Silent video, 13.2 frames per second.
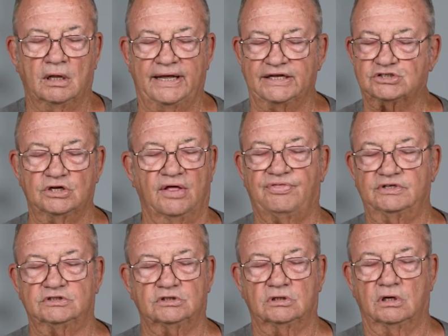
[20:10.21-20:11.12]
It's
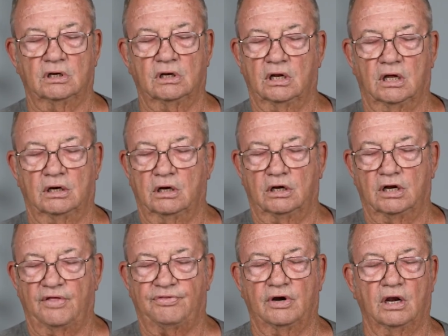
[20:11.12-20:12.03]
nothing, uh,
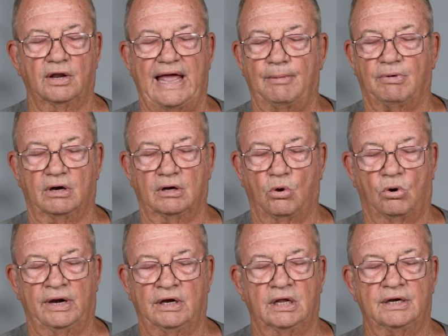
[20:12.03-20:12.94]
nothing elaborate,
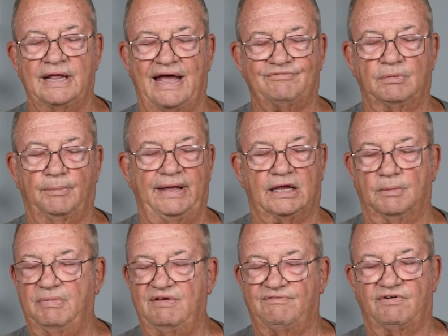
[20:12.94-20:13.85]
Lord. It doesn't have to be. It
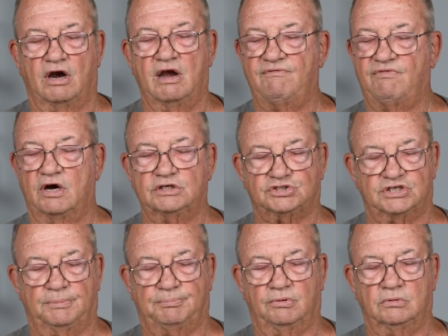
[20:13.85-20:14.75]
can be very, very
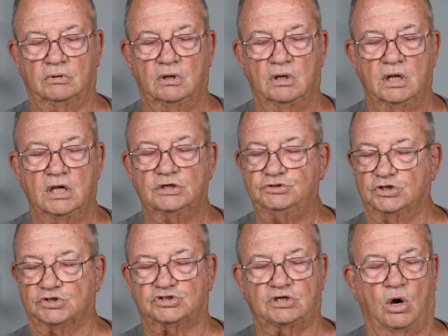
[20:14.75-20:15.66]
simple.
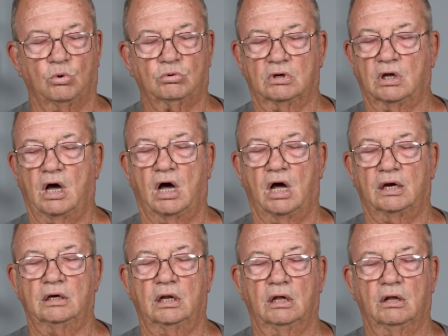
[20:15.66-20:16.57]
Just talk to
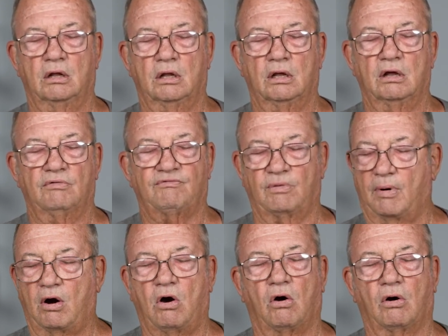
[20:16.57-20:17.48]
God from
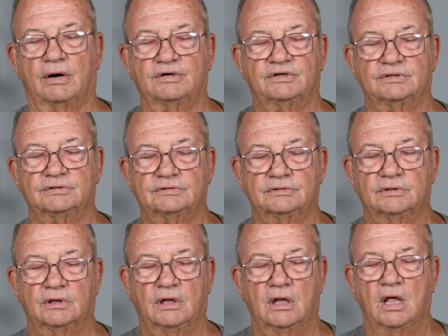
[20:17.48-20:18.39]
our heart
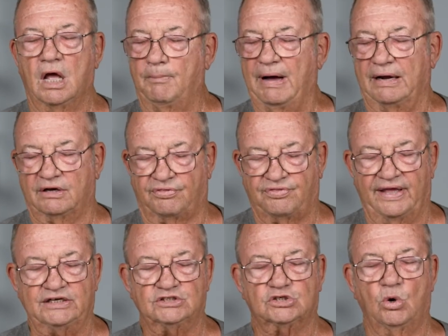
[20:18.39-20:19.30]
about the
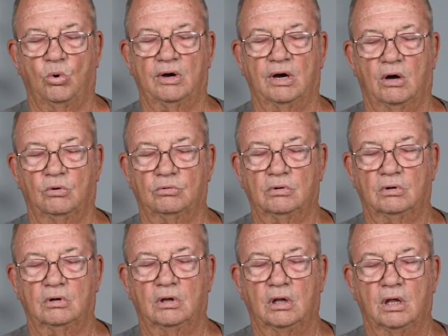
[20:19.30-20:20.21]
things going on.
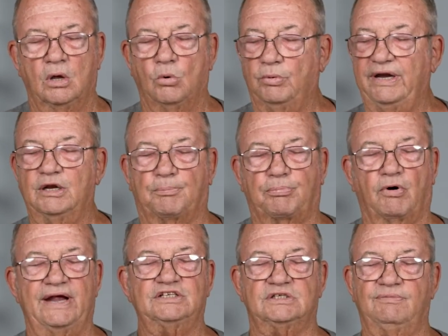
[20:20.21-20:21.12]
We need to
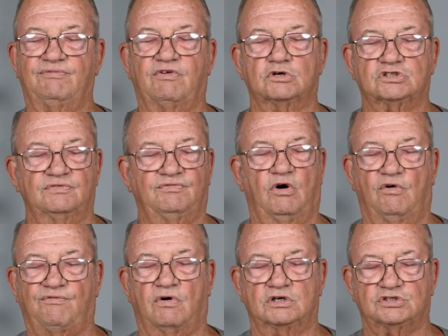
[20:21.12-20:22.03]
praise Him first of all
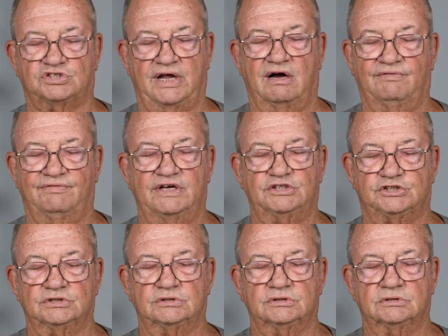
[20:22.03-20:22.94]
for our
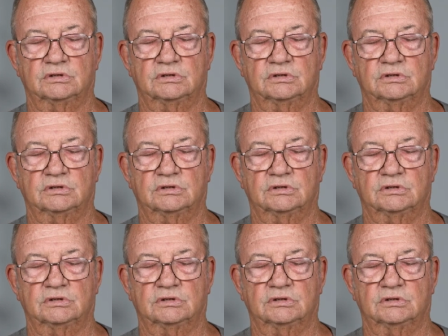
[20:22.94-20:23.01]
salvation.